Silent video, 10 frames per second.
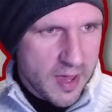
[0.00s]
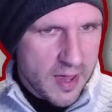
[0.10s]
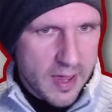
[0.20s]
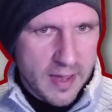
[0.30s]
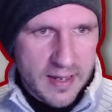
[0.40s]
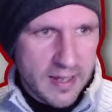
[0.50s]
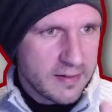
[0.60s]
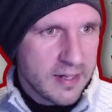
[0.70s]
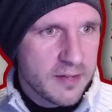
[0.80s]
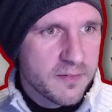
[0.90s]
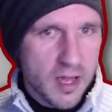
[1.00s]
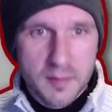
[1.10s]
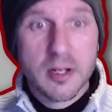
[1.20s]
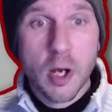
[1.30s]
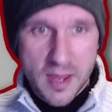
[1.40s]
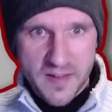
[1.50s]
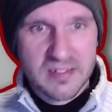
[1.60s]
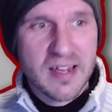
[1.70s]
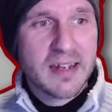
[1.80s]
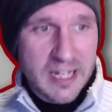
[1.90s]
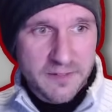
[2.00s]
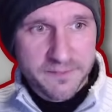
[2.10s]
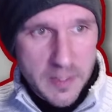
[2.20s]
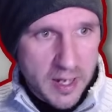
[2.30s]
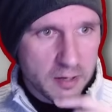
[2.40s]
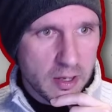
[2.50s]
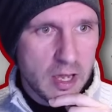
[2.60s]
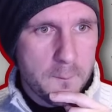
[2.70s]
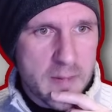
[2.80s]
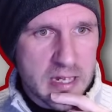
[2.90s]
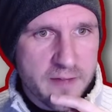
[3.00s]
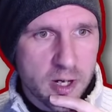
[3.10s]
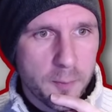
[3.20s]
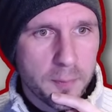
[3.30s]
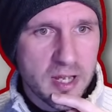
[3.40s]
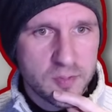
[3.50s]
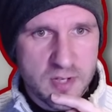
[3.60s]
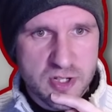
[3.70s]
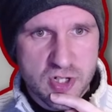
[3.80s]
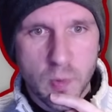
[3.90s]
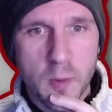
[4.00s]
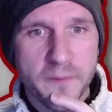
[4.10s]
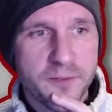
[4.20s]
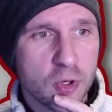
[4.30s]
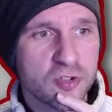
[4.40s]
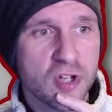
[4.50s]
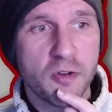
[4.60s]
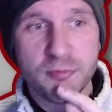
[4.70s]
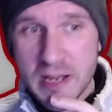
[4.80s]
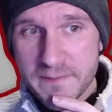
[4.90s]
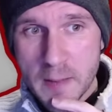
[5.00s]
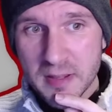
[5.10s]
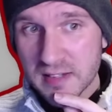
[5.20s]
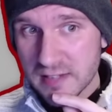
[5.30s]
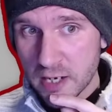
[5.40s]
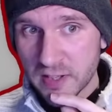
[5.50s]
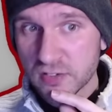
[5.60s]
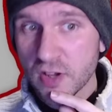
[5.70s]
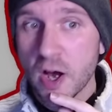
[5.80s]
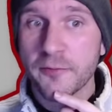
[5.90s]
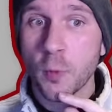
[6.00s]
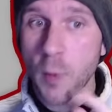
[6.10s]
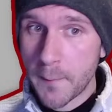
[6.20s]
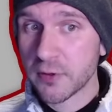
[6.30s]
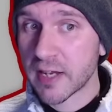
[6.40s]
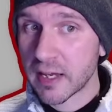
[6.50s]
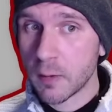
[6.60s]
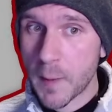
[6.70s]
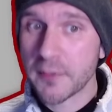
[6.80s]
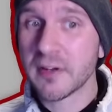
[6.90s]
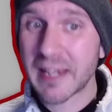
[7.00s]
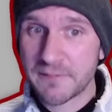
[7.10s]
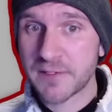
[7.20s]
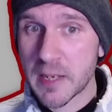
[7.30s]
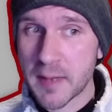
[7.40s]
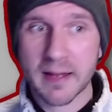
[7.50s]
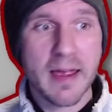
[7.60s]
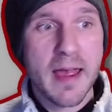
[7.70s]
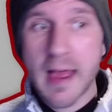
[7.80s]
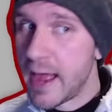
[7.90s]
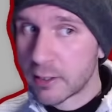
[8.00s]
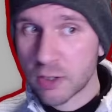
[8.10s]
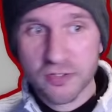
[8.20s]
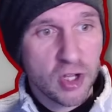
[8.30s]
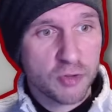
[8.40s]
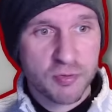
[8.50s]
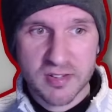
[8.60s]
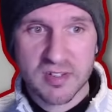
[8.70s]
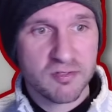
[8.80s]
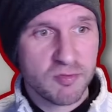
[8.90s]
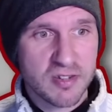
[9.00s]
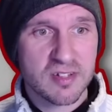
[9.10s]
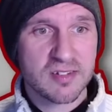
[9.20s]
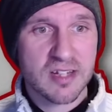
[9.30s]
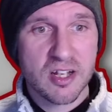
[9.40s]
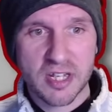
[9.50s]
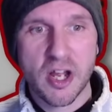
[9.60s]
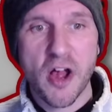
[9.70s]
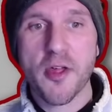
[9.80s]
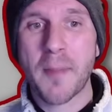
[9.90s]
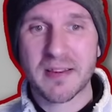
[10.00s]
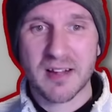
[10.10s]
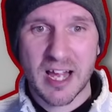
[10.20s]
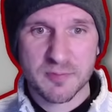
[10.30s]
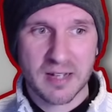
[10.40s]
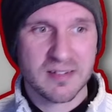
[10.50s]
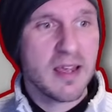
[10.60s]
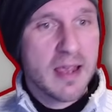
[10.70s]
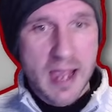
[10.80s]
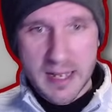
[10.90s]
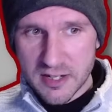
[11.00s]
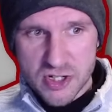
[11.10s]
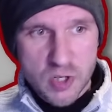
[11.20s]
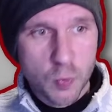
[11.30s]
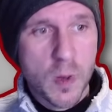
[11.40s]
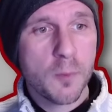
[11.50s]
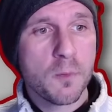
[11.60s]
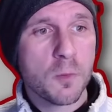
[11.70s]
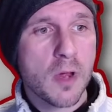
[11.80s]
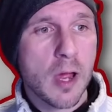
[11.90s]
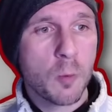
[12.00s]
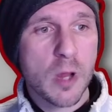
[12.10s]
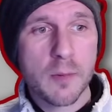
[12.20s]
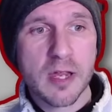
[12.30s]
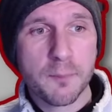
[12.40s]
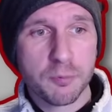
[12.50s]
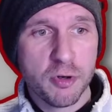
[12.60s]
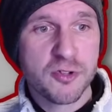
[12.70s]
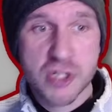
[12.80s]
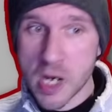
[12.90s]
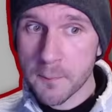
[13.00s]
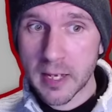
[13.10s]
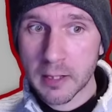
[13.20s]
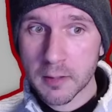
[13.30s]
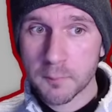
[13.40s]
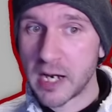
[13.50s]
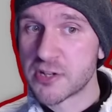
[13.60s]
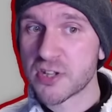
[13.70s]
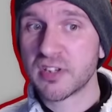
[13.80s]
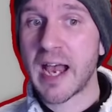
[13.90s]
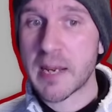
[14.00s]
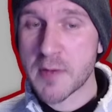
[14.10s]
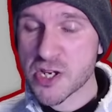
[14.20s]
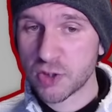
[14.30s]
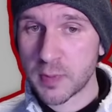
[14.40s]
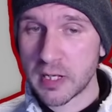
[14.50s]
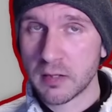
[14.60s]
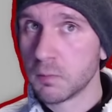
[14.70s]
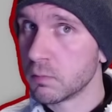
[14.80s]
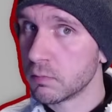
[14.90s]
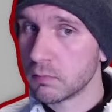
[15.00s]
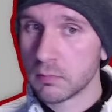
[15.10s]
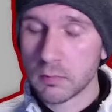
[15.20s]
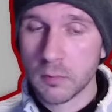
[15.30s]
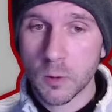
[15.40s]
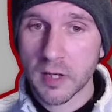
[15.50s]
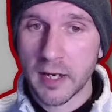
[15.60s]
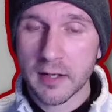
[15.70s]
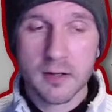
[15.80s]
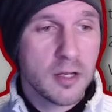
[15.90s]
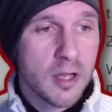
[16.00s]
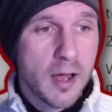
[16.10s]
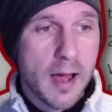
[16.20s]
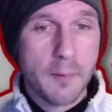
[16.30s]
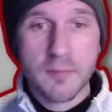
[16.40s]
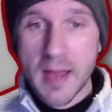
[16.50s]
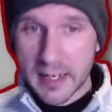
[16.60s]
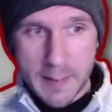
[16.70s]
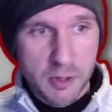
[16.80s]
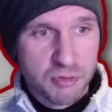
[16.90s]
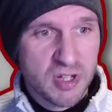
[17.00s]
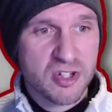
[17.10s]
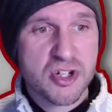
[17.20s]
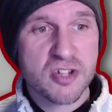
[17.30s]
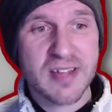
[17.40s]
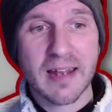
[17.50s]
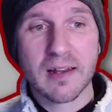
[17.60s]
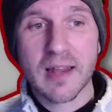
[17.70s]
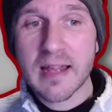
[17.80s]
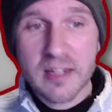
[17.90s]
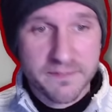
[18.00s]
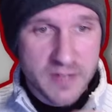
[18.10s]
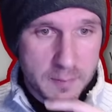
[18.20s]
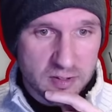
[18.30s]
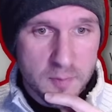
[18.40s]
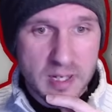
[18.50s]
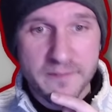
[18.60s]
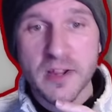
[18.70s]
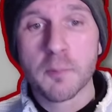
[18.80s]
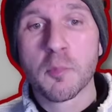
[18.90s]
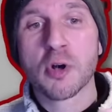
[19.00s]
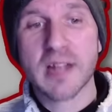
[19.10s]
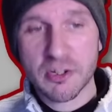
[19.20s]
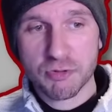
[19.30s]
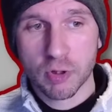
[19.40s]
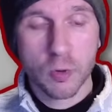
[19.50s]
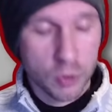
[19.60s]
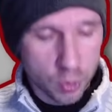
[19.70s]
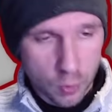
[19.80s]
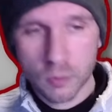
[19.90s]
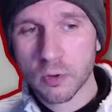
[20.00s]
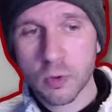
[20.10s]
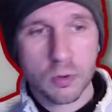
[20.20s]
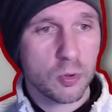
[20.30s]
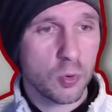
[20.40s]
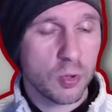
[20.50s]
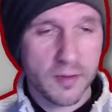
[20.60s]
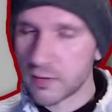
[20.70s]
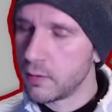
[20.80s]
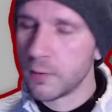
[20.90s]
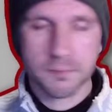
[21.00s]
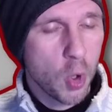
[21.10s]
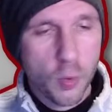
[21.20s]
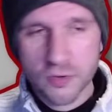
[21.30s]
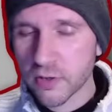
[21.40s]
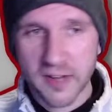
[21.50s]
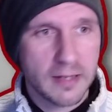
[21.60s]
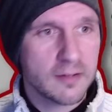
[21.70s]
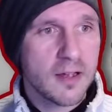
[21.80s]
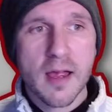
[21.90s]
And hit effects and hit feedback, many of our players mentioned. We will focus on revamping the sound effects of weapon hit feedback, echo skills, resonance skills, and other battle aspects. In addition, we'll improve jumping by adjusting animation speed. Okay. Camera transitions and landing feedback to make it feel more natural. Cool. That always good for that.